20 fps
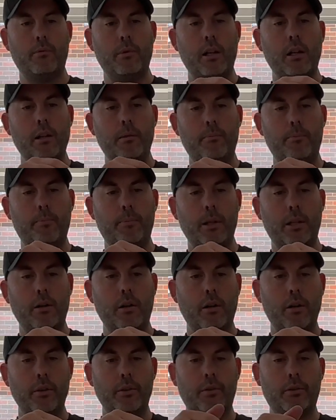really
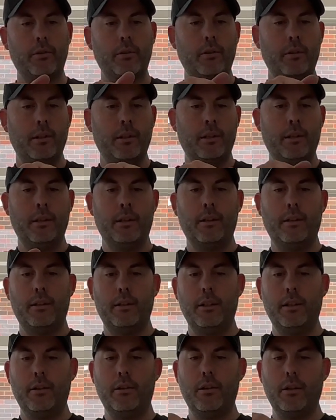because
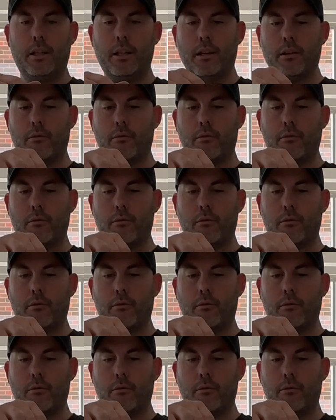you're going